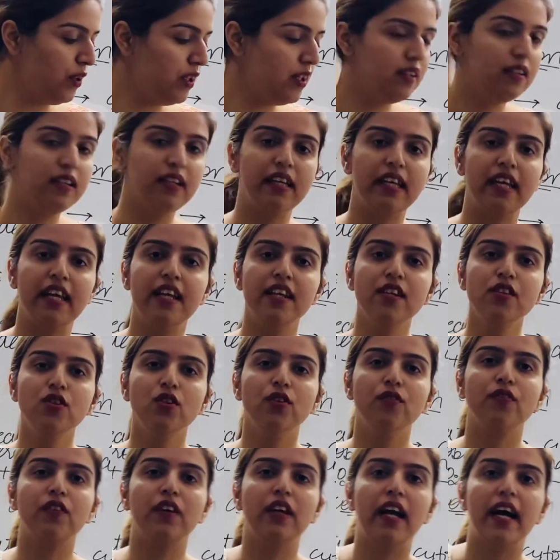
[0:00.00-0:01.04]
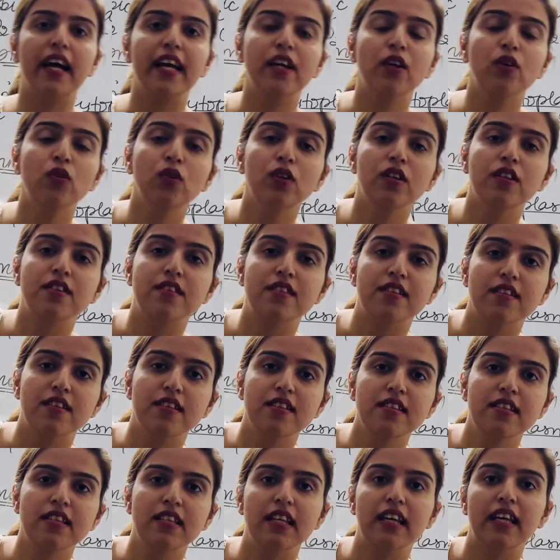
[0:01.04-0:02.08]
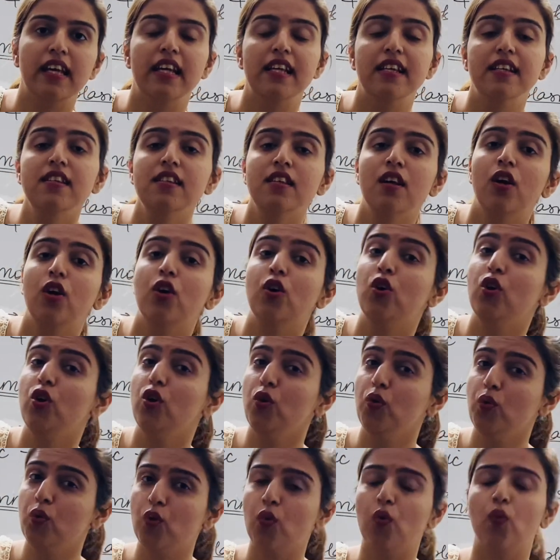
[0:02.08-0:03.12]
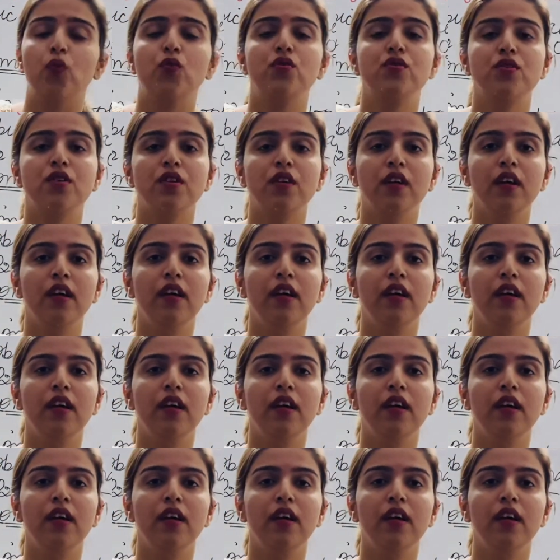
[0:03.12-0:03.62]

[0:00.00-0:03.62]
in the case of glycolysis is glucose.